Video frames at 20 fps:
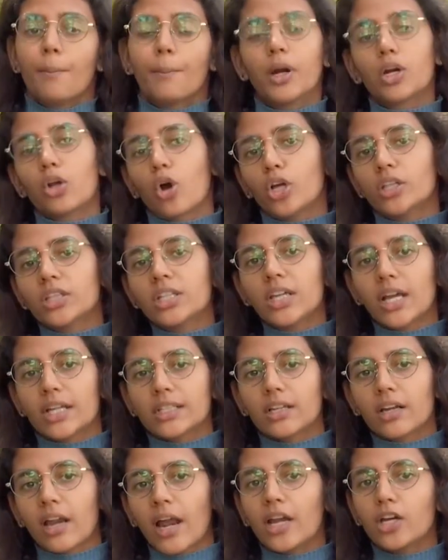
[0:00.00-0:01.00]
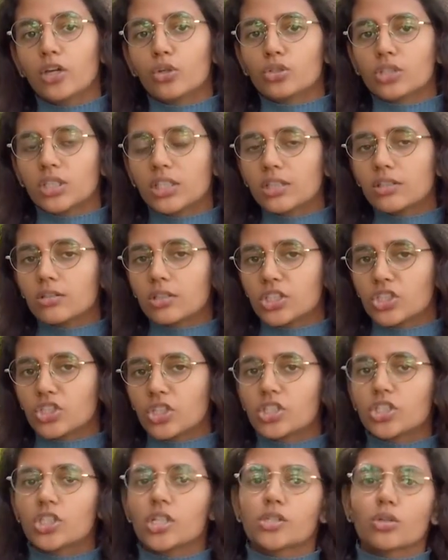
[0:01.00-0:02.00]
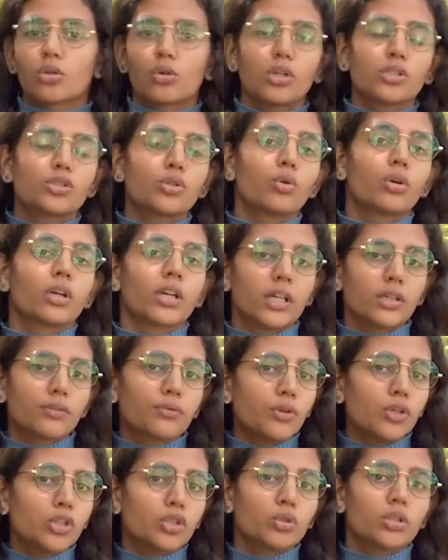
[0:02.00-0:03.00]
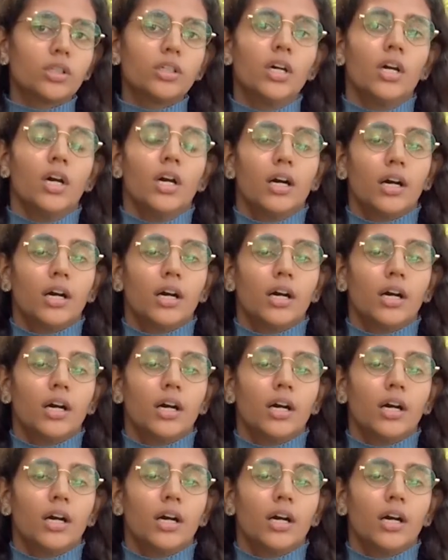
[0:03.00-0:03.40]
But on the other hand, you see the researchers are also grateful to the